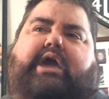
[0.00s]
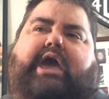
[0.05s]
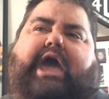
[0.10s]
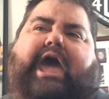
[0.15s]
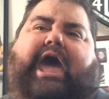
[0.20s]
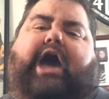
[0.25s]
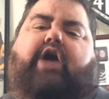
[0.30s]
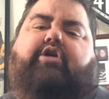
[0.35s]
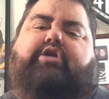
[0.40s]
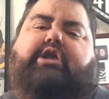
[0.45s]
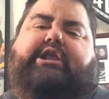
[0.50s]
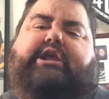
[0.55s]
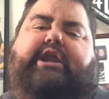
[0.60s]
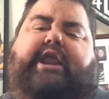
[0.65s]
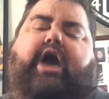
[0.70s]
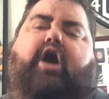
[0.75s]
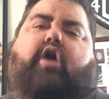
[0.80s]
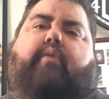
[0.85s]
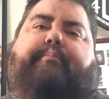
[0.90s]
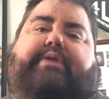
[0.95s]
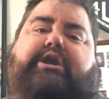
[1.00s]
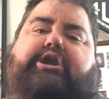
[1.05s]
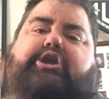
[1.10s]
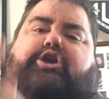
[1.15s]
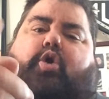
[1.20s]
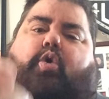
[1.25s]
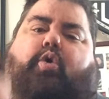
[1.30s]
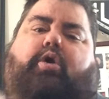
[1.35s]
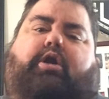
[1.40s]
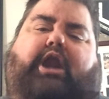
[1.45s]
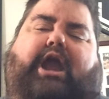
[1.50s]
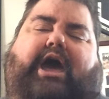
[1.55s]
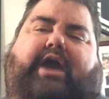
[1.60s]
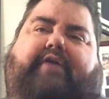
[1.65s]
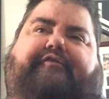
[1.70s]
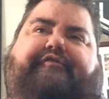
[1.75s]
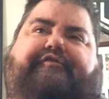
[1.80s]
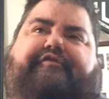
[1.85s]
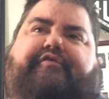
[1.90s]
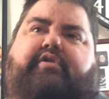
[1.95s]
how does it help your
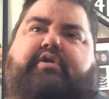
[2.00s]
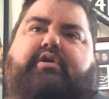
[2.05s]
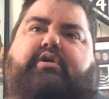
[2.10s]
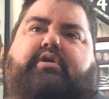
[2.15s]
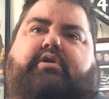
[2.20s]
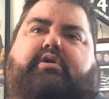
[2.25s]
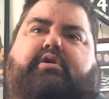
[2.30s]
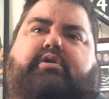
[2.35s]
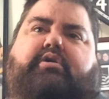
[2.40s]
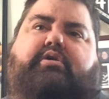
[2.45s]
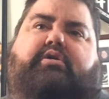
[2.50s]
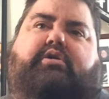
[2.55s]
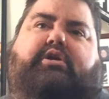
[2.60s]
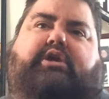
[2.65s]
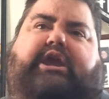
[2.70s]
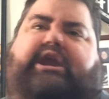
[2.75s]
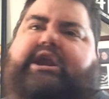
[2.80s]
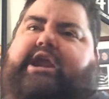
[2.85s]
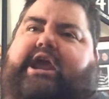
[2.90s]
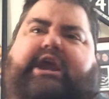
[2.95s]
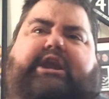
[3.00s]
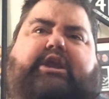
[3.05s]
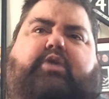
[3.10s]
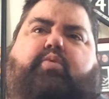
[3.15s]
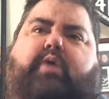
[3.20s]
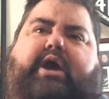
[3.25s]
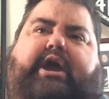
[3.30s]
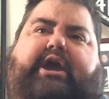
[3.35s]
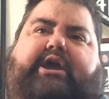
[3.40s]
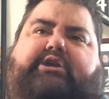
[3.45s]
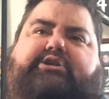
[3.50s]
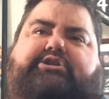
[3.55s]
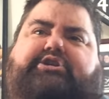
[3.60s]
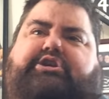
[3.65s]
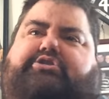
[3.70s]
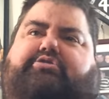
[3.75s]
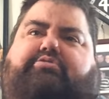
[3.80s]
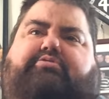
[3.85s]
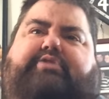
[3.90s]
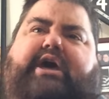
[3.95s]
life in any way
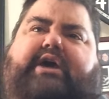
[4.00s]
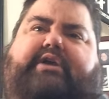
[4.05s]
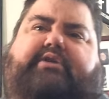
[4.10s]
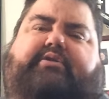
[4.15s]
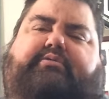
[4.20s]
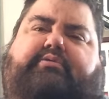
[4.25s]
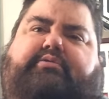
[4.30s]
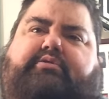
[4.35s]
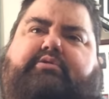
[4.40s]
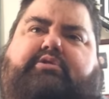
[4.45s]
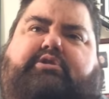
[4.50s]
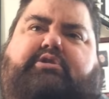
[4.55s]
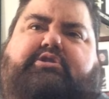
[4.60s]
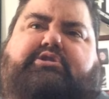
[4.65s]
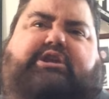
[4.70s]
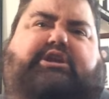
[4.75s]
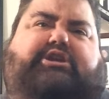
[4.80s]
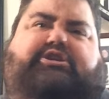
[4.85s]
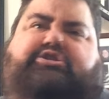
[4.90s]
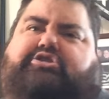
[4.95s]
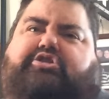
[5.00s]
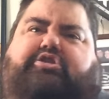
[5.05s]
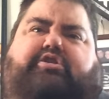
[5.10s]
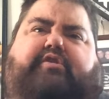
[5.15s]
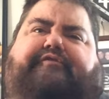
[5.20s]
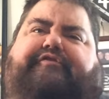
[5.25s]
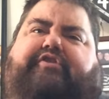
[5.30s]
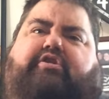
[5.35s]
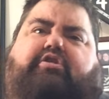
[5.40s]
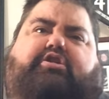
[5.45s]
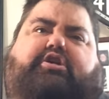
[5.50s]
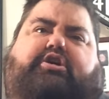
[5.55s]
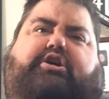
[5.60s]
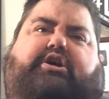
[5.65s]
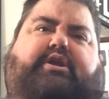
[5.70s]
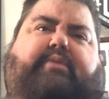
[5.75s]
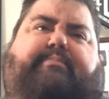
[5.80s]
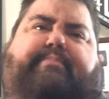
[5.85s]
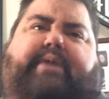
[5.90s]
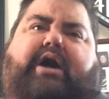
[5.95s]
to do that? Do you feel
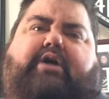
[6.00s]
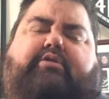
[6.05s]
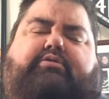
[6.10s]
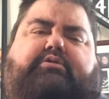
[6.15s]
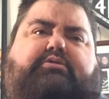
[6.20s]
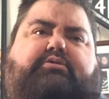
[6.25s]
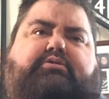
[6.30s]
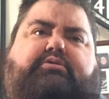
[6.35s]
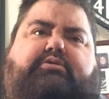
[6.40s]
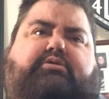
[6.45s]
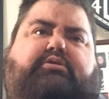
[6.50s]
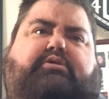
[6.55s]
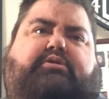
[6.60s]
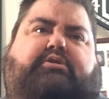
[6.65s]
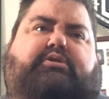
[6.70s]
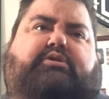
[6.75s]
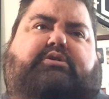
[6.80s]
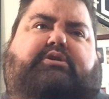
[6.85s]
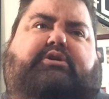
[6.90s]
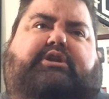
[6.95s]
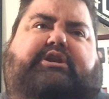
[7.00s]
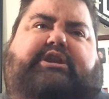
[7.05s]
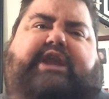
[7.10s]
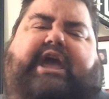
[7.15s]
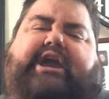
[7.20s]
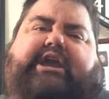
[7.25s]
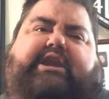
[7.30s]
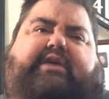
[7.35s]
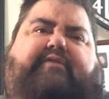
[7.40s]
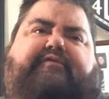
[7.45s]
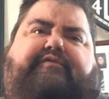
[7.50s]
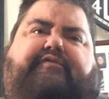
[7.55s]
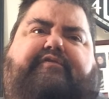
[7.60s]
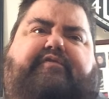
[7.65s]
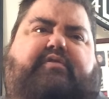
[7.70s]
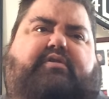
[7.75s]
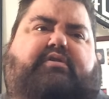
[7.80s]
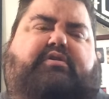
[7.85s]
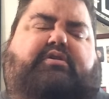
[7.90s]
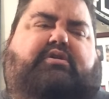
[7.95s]
good about
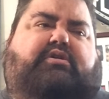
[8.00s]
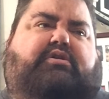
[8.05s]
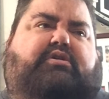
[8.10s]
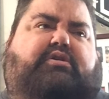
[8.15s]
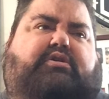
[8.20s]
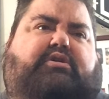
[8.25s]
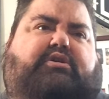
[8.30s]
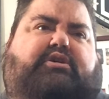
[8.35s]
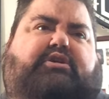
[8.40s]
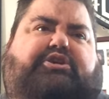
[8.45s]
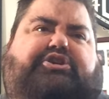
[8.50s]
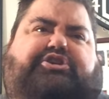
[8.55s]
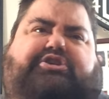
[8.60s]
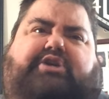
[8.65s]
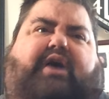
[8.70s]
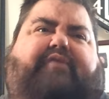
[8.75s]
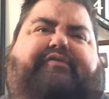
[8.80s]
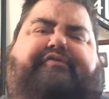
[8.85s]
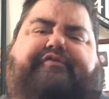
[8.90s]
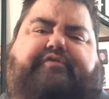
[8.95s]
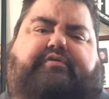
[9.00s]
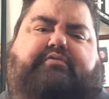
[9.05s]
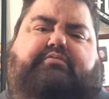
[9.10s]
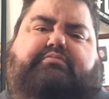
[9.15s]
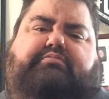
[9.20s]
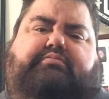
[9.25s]
negative stuff?